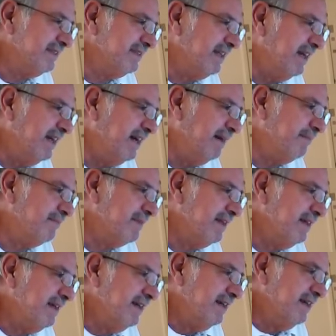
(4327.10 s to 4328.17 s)
Yeah.
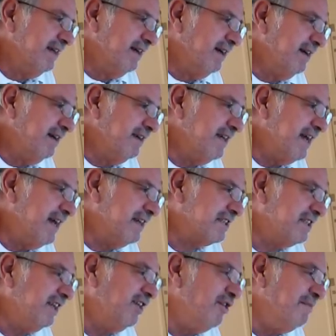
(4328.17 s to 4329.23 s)
Yeah,
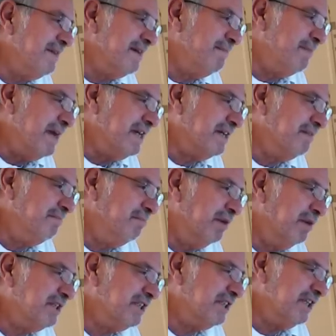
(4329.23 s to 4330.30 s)
still owe me a bacon
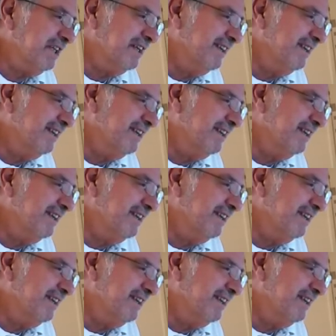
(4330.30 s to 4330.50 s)
butty.